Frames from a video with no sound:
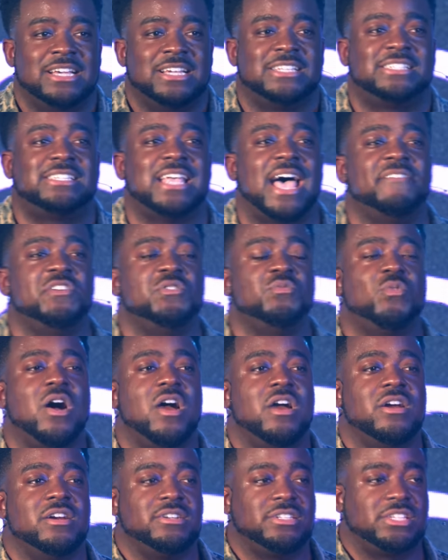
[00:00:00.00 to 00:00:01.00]
Seven
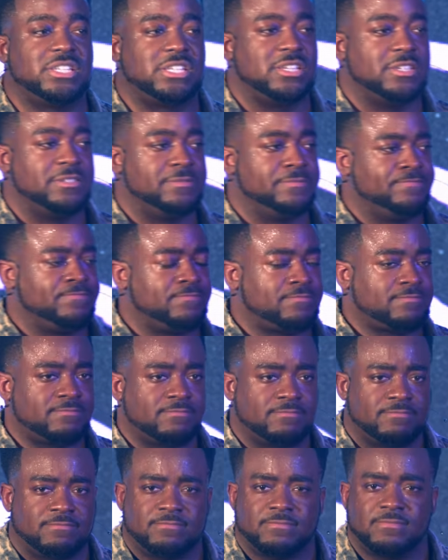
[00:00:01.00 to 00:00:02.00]
words.
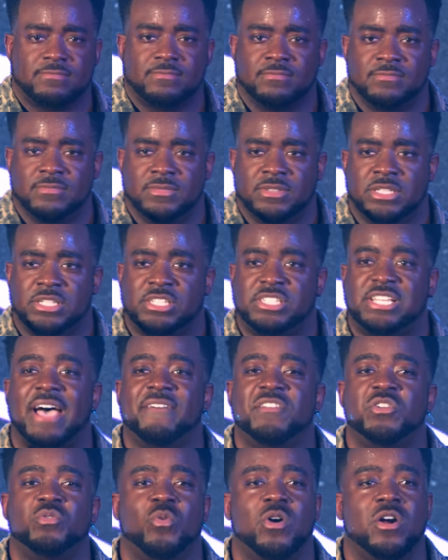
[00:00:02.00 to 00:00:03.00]

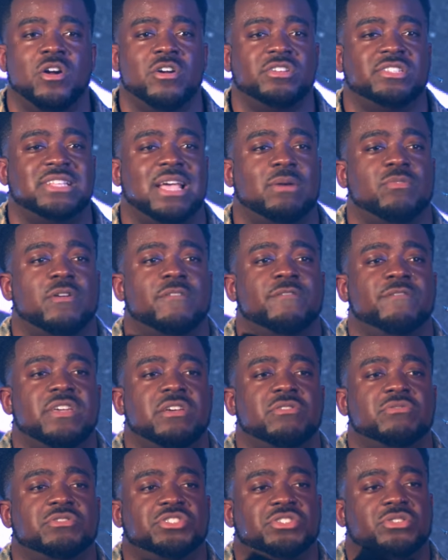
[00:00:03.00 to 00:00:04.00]
Seven words that
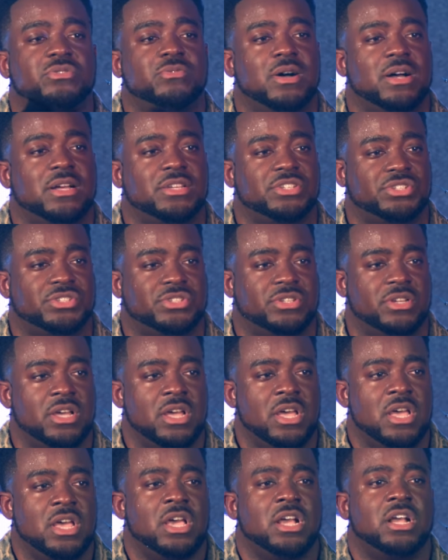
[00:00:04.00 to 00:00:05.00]
reveals to us
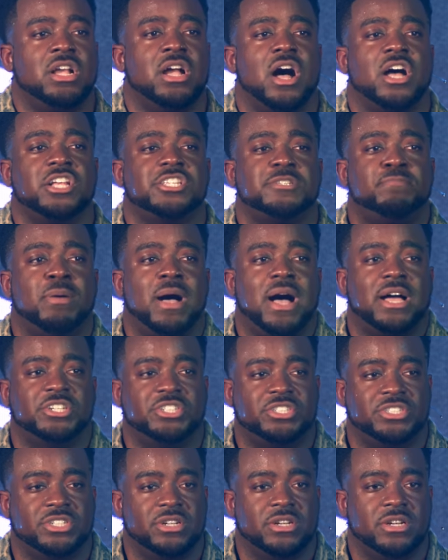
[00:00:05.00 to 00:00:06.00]
God's
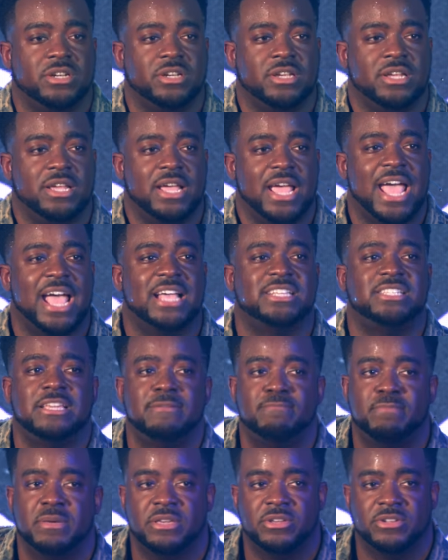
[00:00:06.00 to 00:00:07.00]
posture as
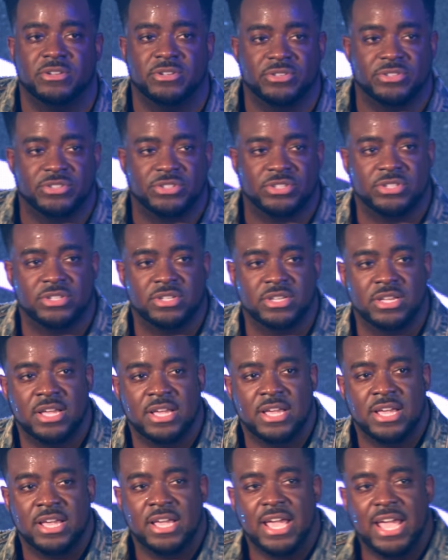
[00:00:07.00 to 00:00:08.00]
he builds.
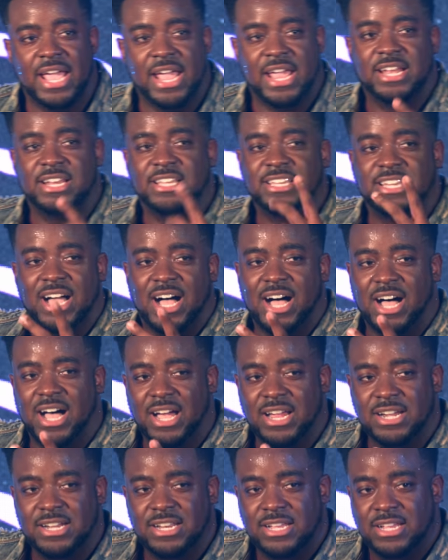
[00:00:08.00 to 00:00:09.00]
And
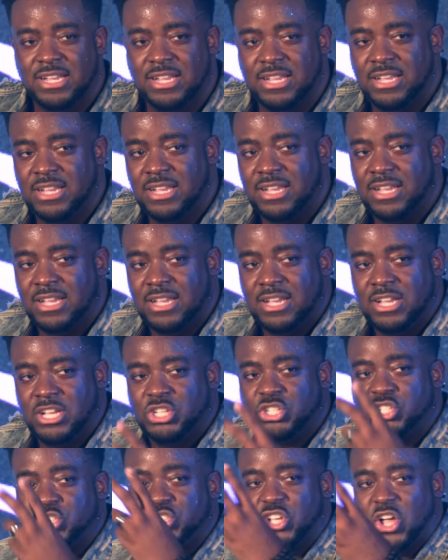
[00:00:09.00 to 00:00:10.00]
God
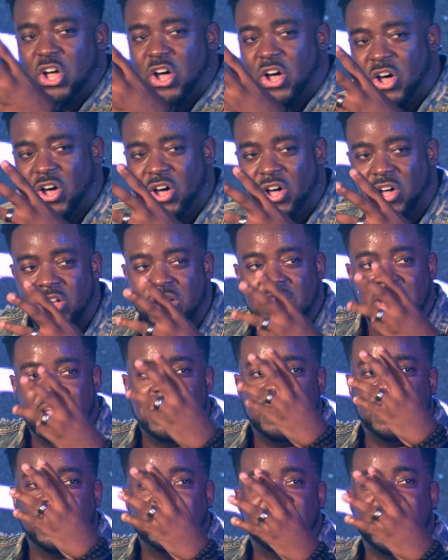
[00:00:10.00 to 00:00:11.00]
saw
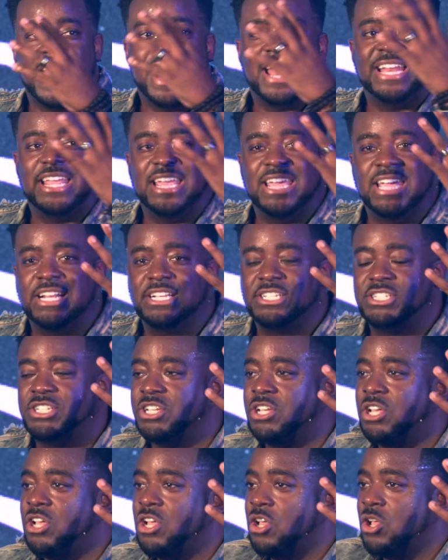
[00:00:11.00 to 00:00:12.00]
that it
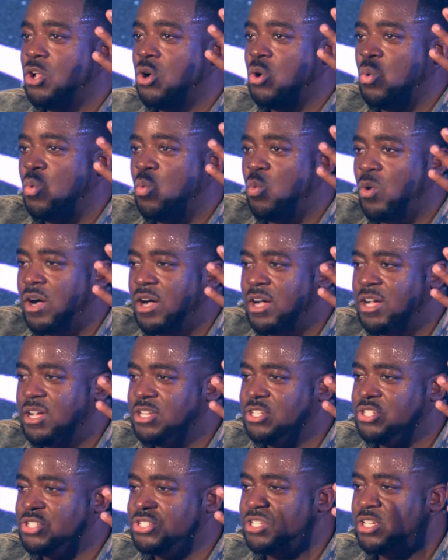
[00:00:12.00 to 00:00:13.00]

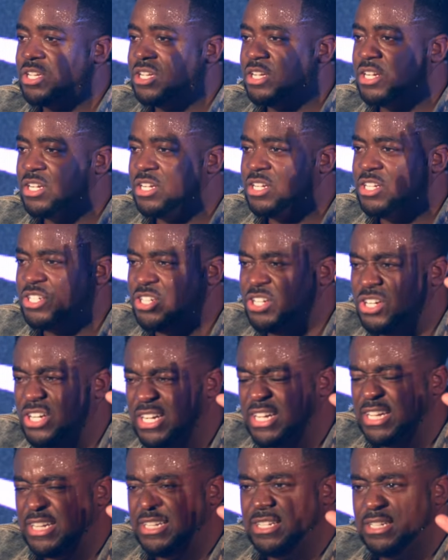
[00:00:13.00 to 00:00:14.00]
was
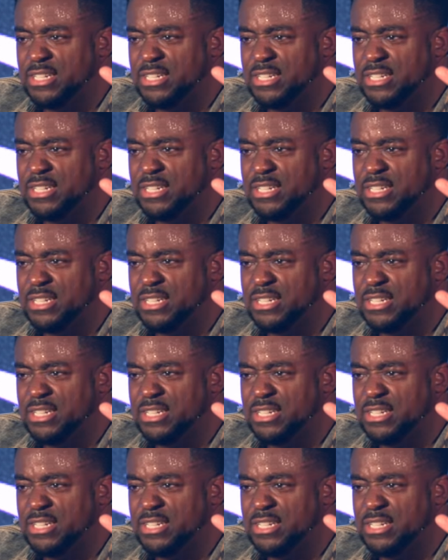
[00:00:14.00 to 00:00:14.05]
good.